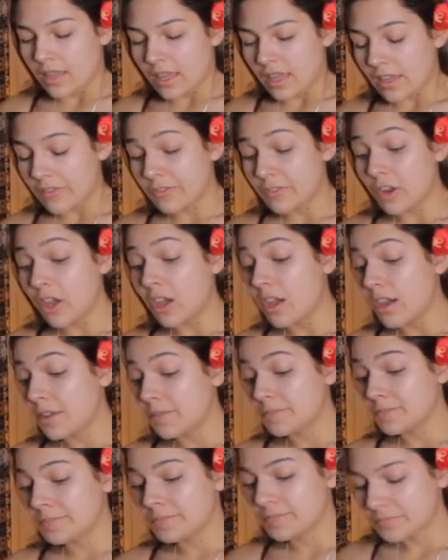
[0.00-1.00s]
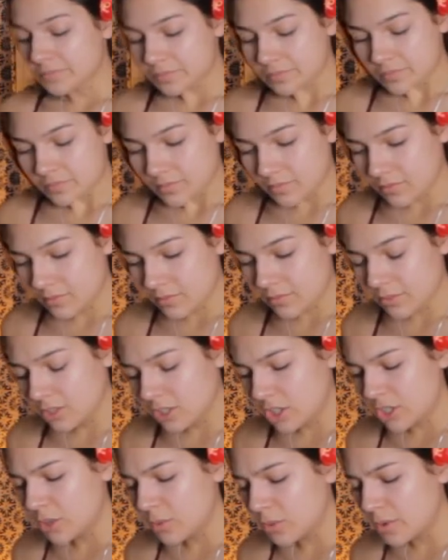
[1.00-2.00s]
if not,
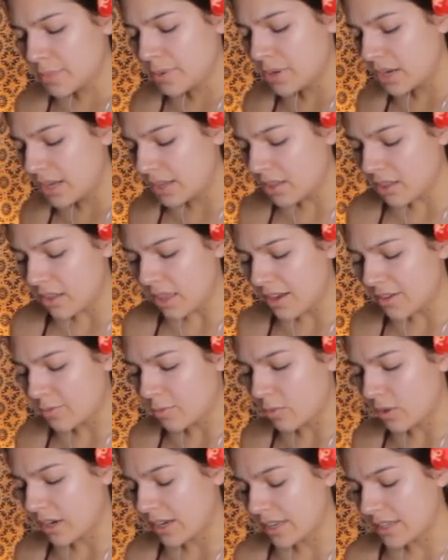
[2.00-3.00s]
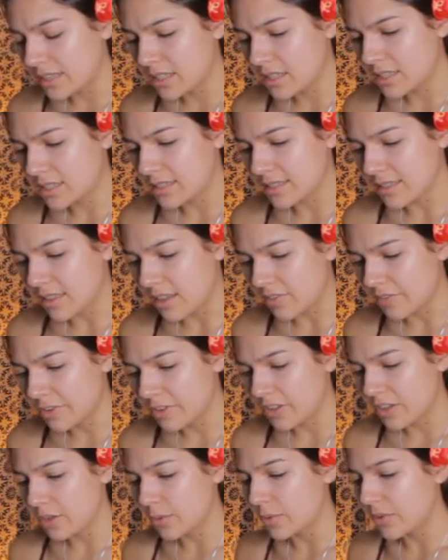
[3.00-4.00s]
you were putting a lot of work into this
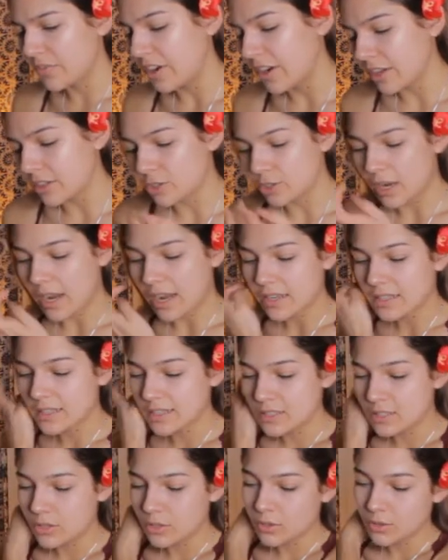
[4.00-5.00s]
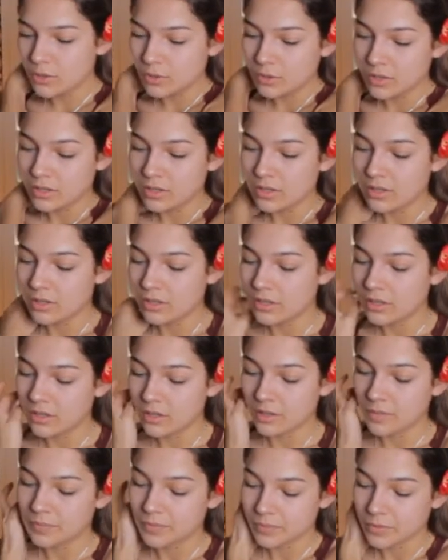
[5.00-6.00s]
lover that you were very attracted to.
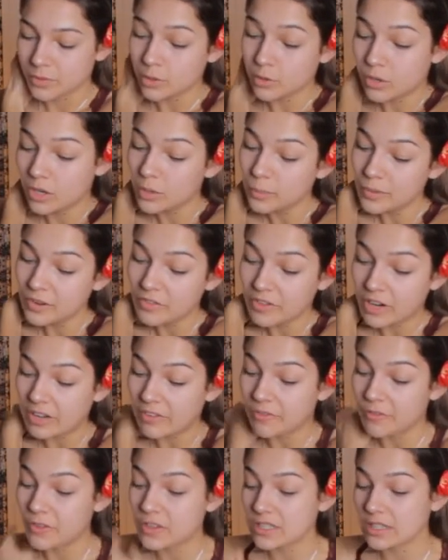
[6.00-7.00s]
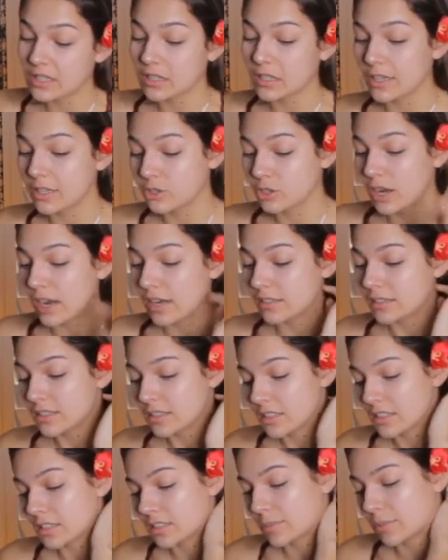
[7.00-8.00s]
You could have been very physically attracted
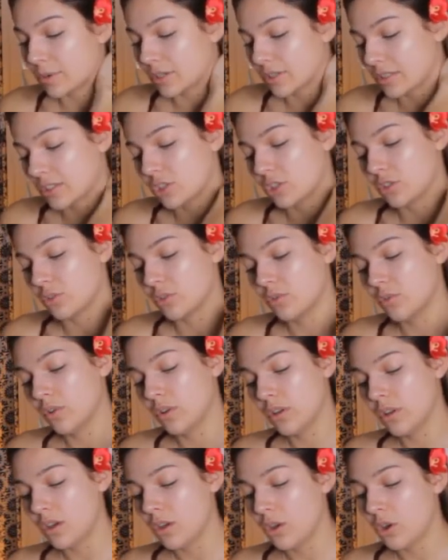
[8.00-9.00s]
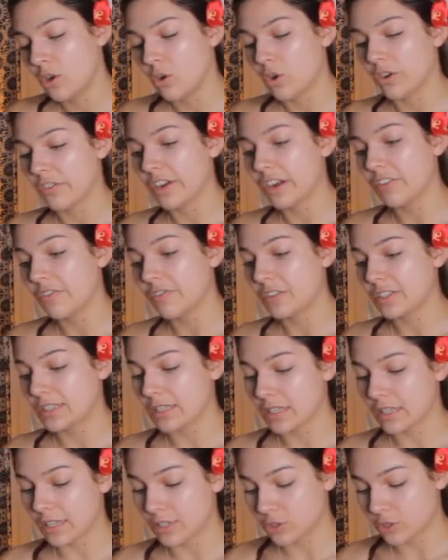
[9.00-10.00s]
to this person too, or very
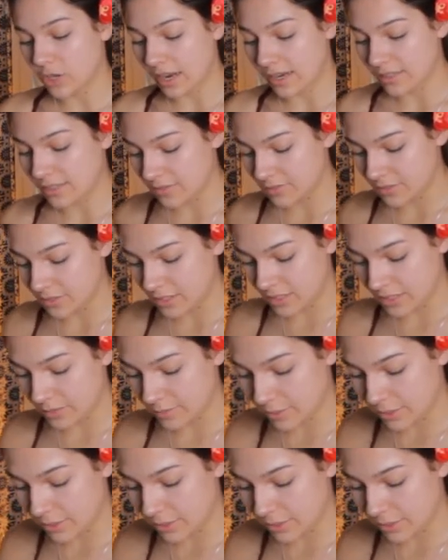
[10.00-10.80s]
physically attractive to this